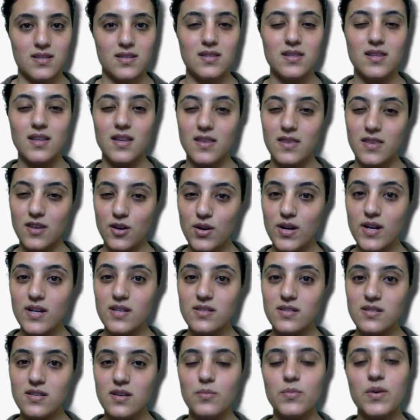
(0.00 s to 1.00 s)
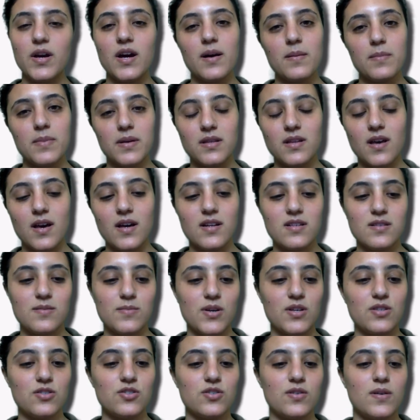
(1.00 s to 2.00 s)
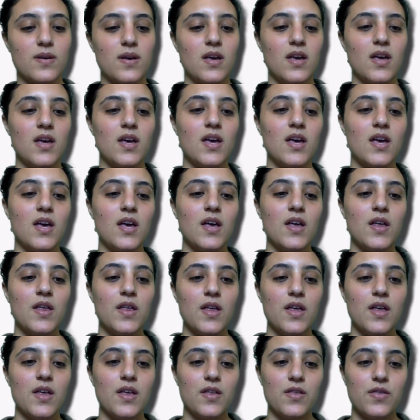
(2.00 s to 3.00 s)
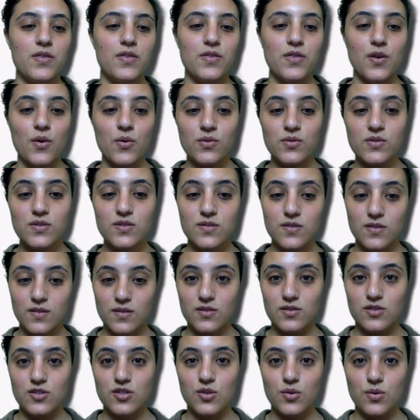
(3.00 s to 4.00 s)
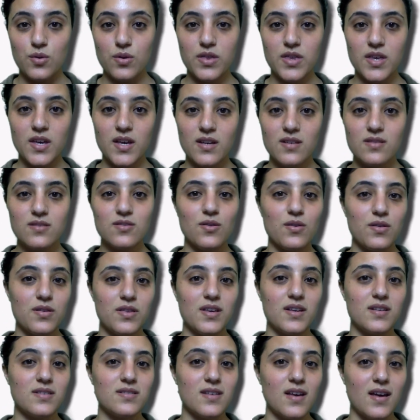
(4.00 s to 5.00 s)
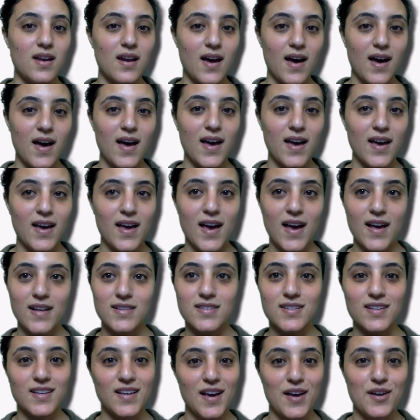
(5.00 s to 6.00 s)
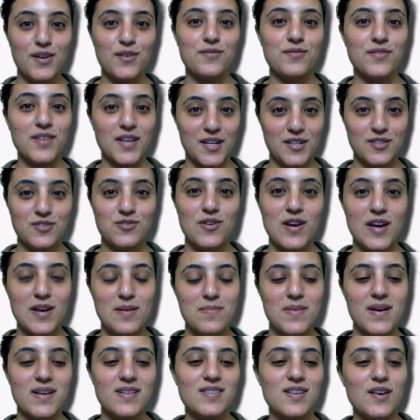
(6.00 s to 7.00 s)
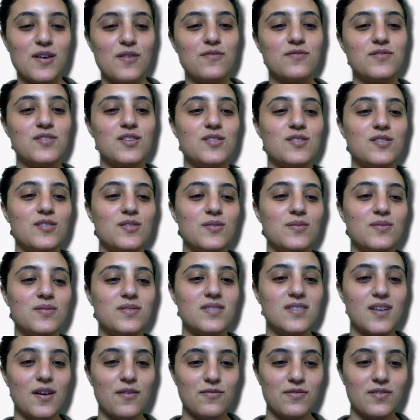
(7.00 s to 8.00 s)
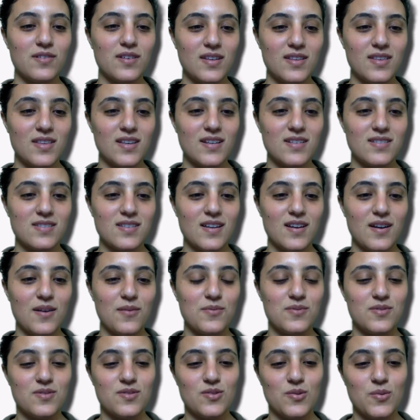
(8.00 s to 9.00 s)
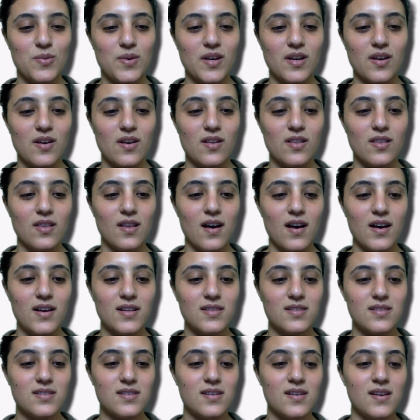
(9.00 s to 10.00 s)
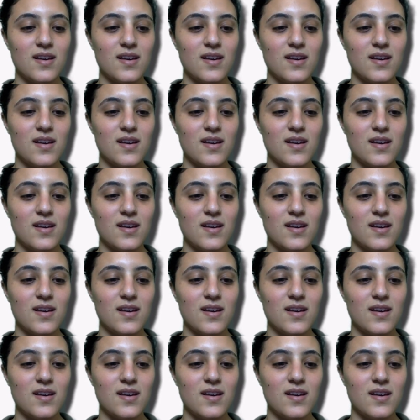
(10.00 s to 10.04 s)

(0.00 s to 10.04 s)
t. There is some air, but not as much. Those two things are things that I had to kind of like train myself to do. Definitely things that I was doing a lot.